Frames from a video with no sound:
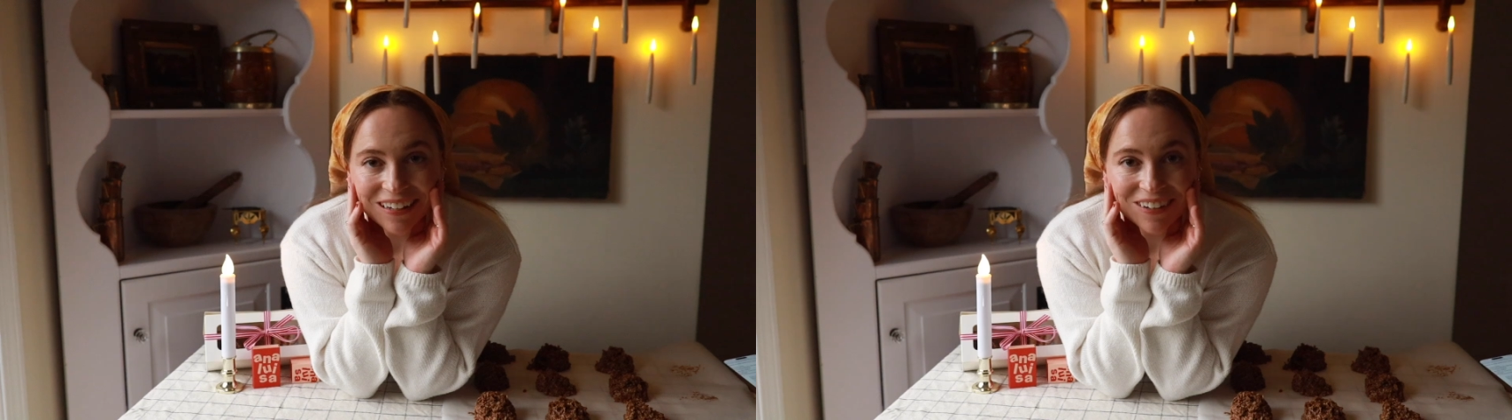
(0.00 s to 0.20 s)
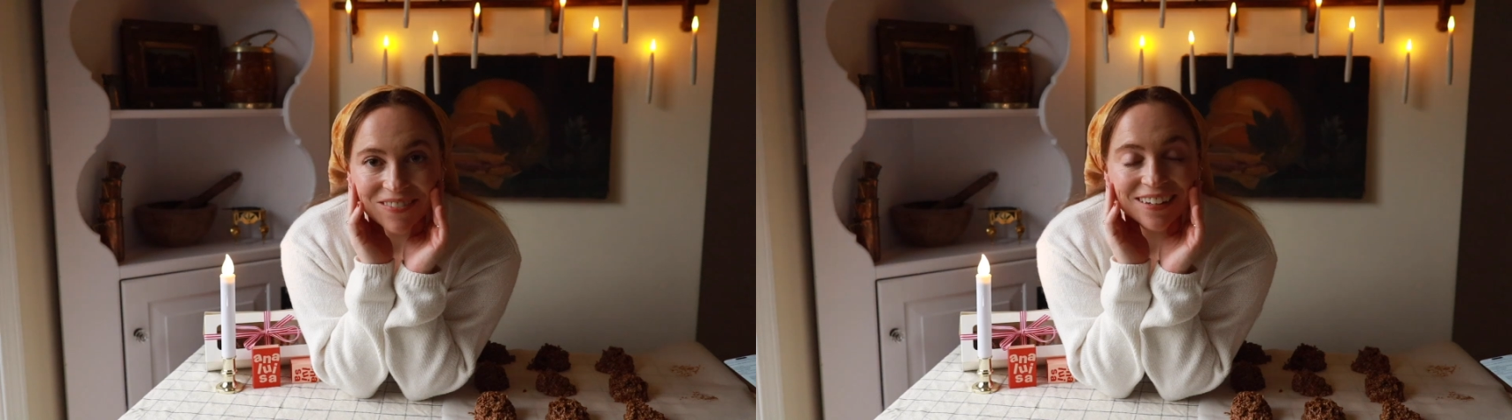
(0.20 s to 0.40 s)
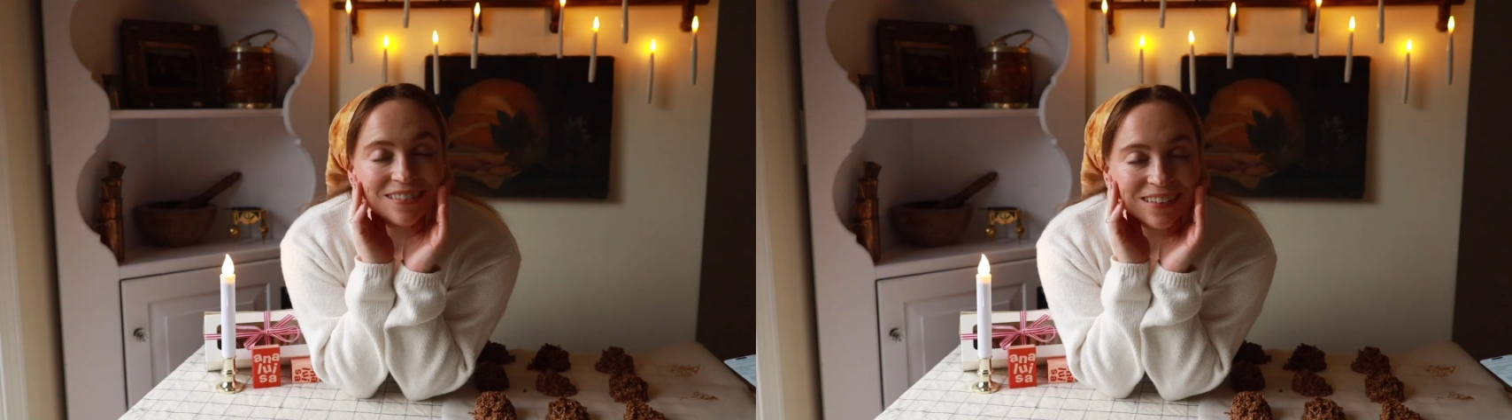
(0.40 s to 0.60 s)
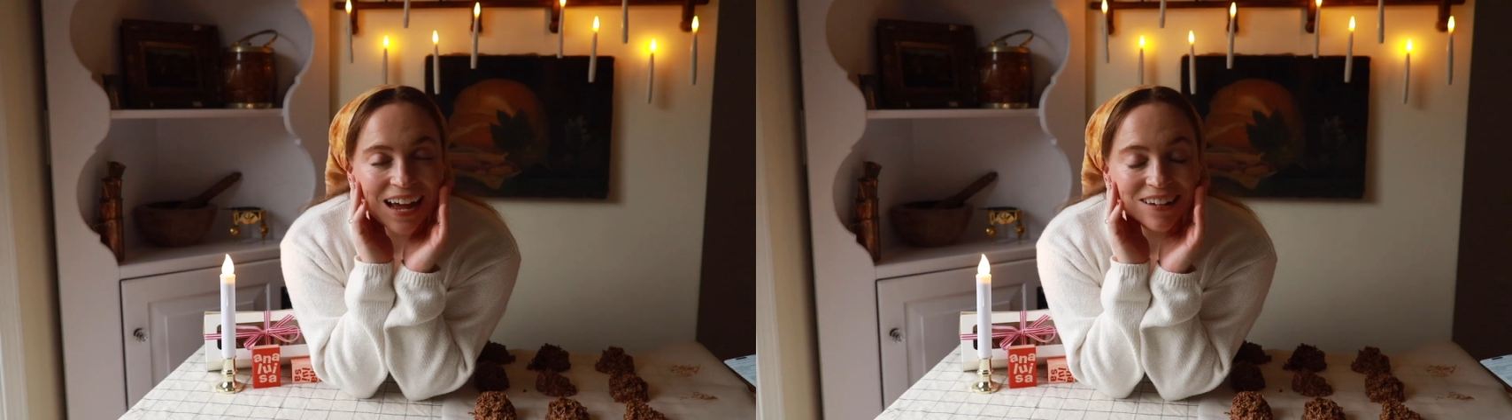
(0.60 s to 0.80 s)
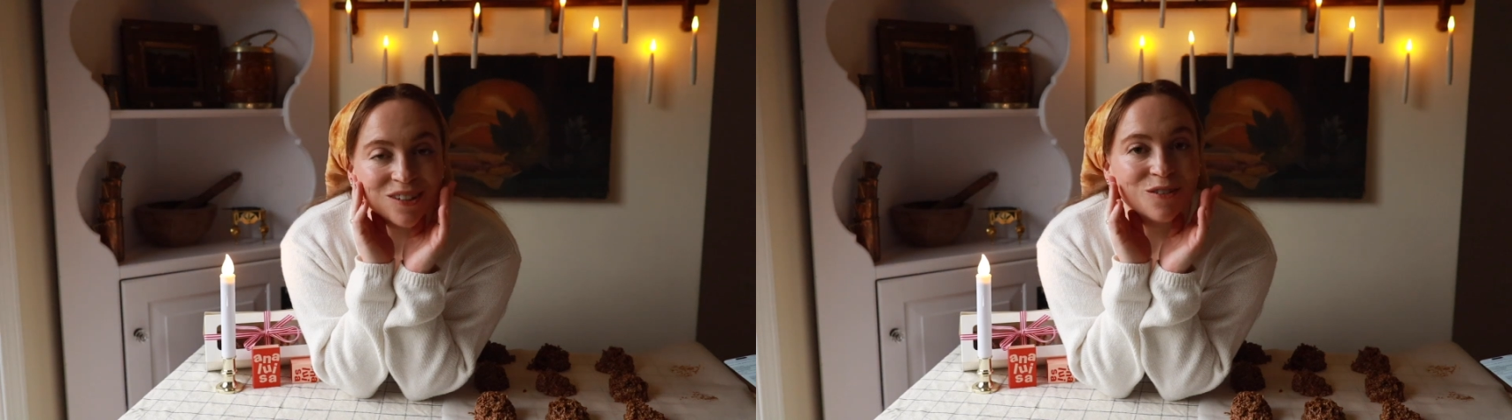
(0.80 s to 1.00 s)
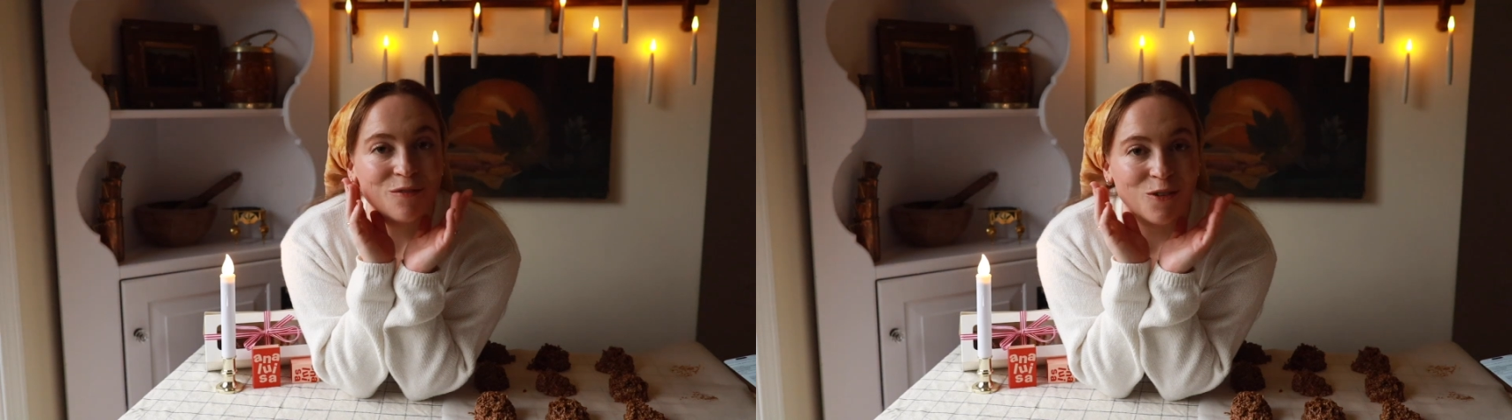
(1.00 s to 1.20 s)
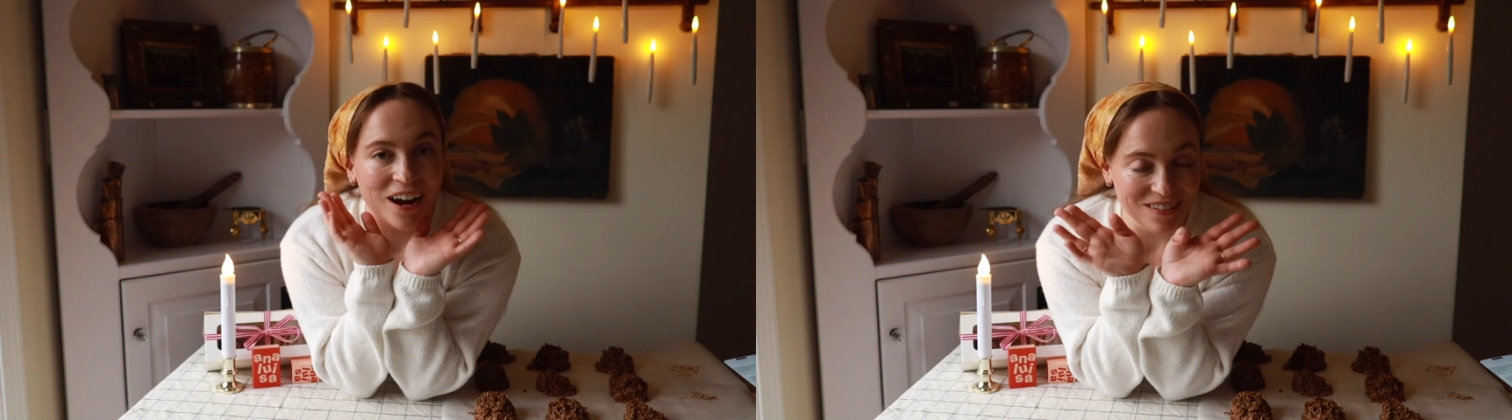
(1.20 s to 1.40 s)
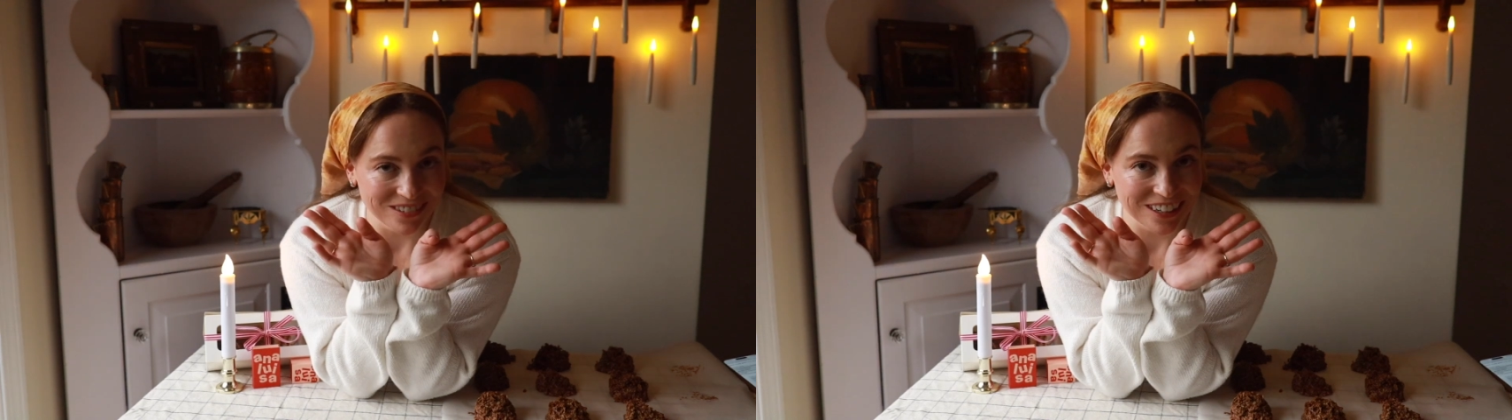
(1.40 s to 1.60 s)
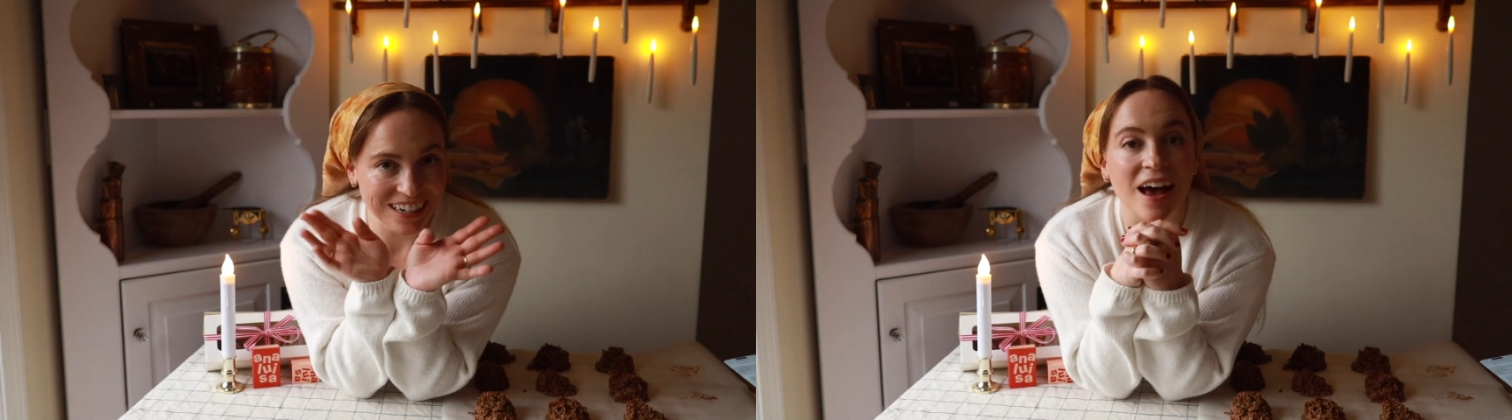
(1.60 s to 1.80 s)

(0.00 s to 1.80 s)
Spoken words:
gift that lasts forever.